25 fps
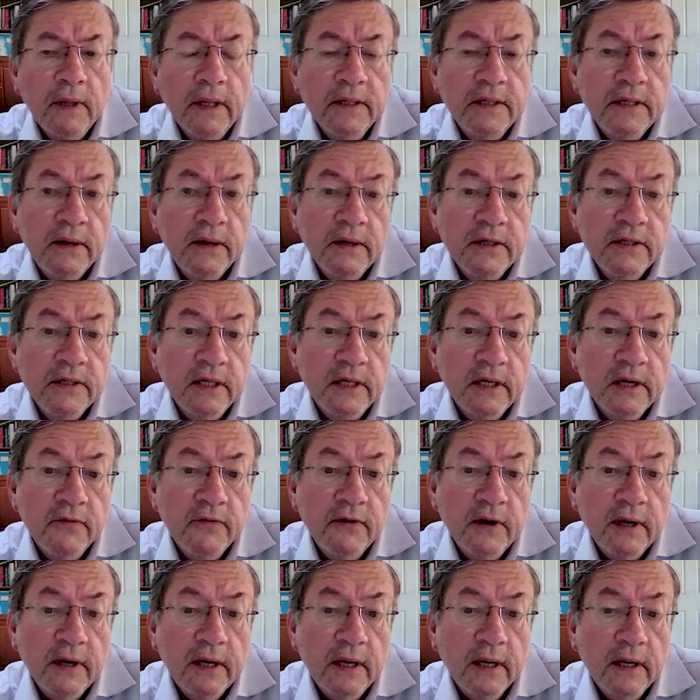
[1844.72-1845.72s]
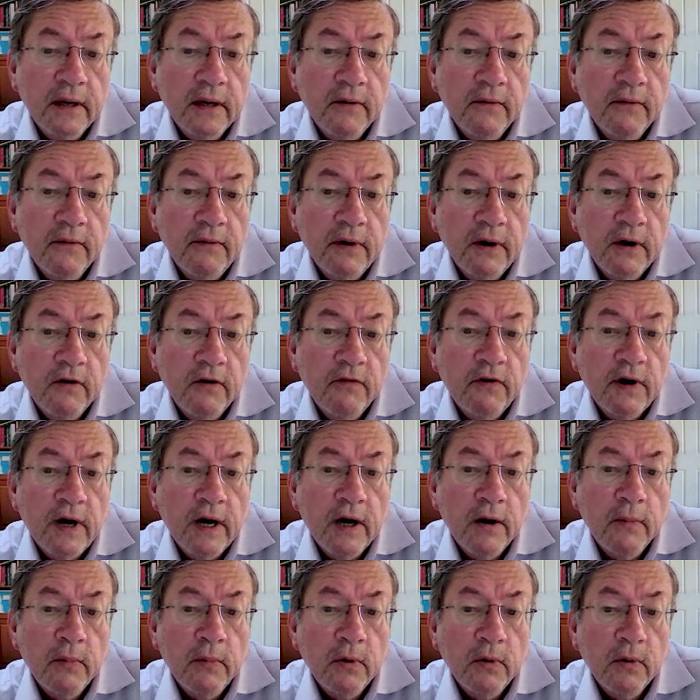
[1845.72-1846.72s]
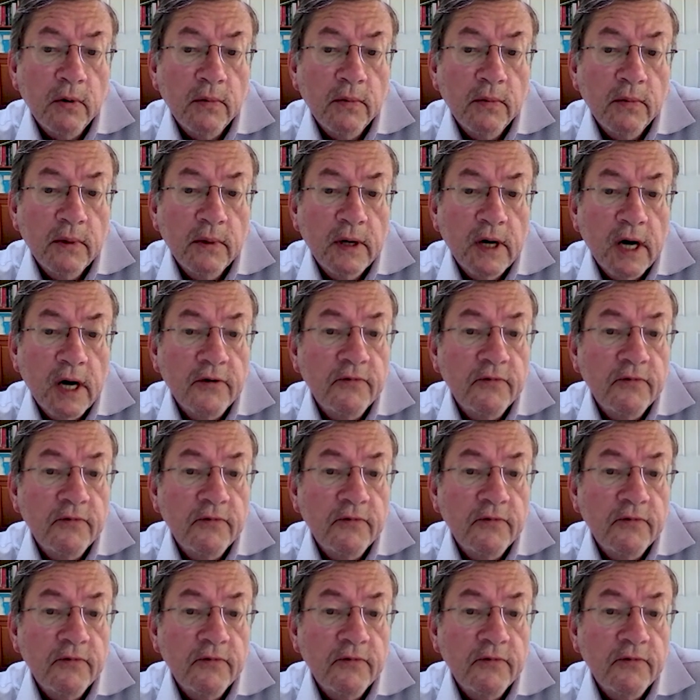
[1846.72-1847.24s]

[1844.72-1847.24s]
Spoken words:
military significant and verifiable